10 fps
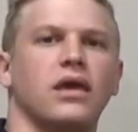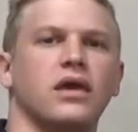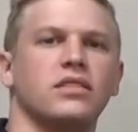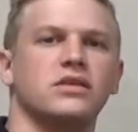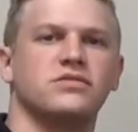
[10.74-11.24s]

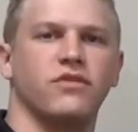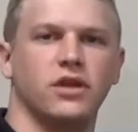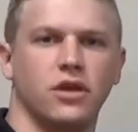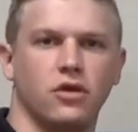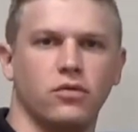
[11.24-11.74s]
In this
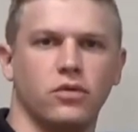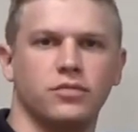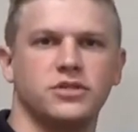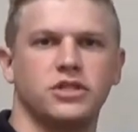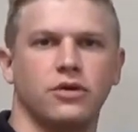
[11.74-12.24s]
video,
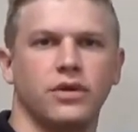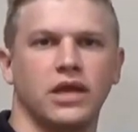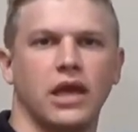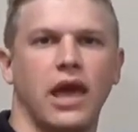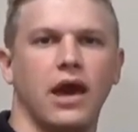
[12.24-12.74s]
we'll be
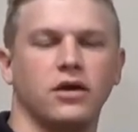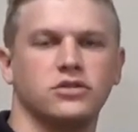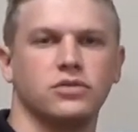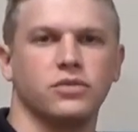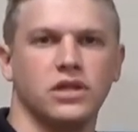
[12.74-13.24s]
showing
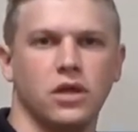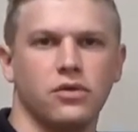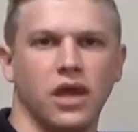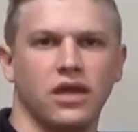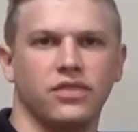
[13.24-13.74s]
how to
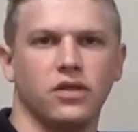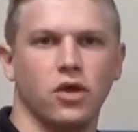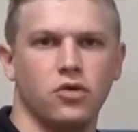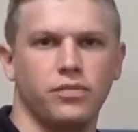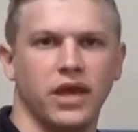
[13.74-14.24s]
relocate the
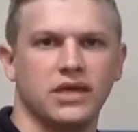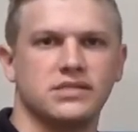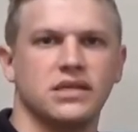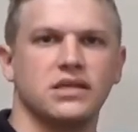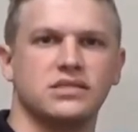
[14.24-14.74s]
load
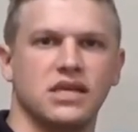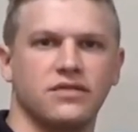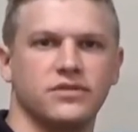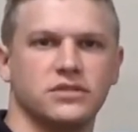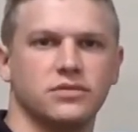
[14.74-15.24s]
base in a
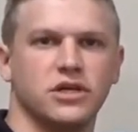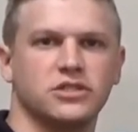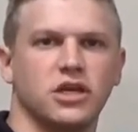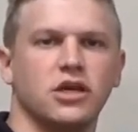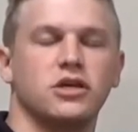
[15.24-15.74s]
safety
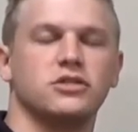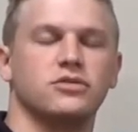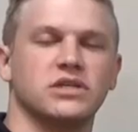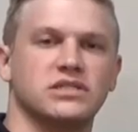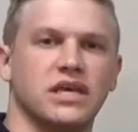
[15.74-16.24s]
switch
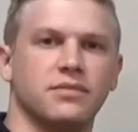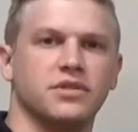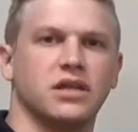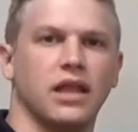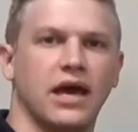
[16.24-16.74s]
to
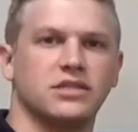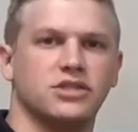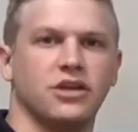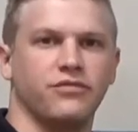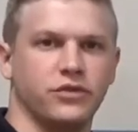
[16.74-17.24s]
accept
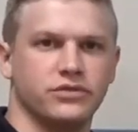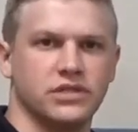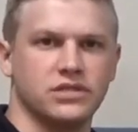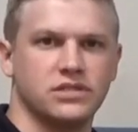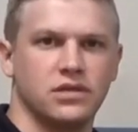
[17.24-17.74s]
Class J
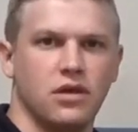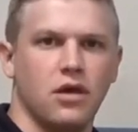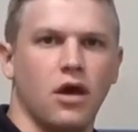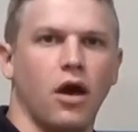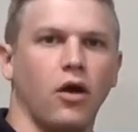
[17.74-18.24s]
fuses.
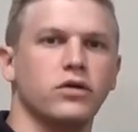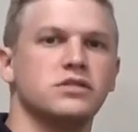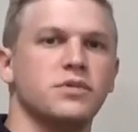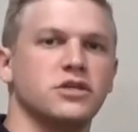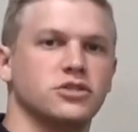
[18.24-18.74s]

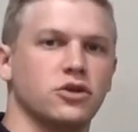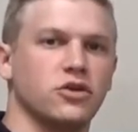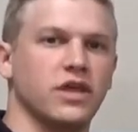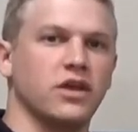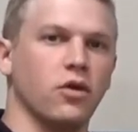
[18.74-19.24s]
Always make
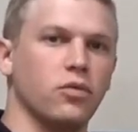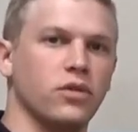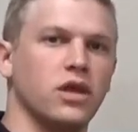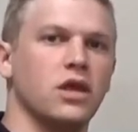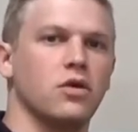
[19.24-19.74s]
sure that
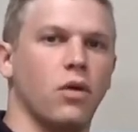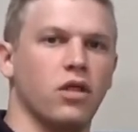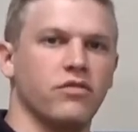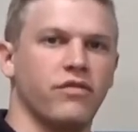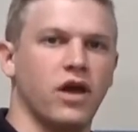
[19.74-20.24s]
only
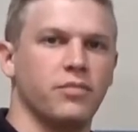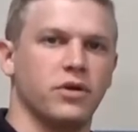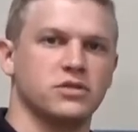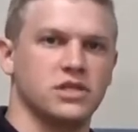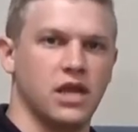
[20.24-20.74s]
qualified
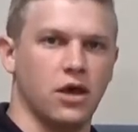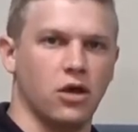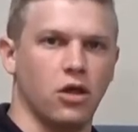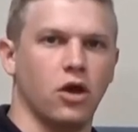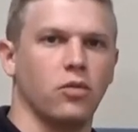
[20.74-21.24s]

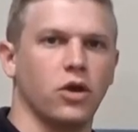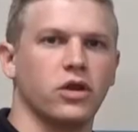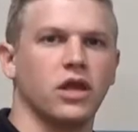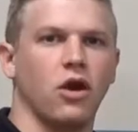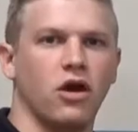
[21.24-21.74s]
personnel are
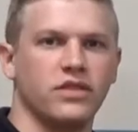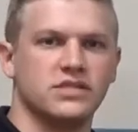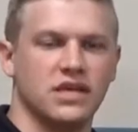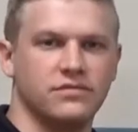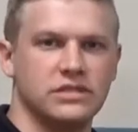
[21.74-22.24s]
working on the
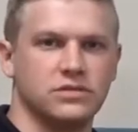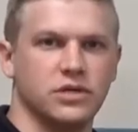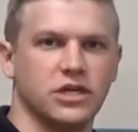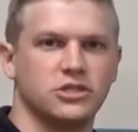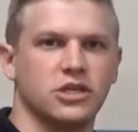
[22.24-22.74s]
safety
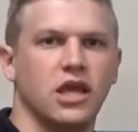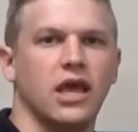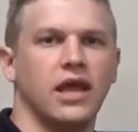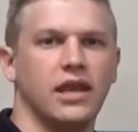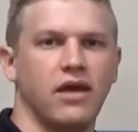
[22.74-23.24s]
switch
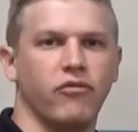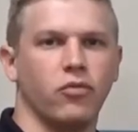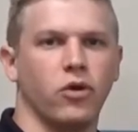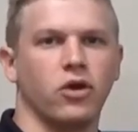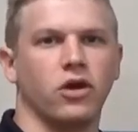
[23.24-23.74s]
and
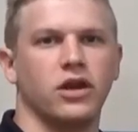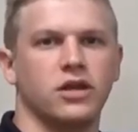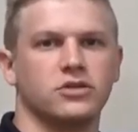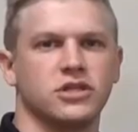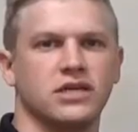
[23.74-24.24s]
never work on
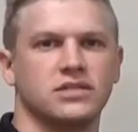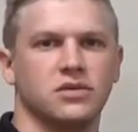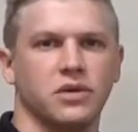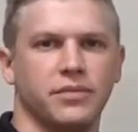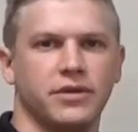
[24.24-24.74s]
energized
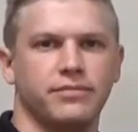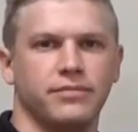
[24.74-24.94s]
equipment.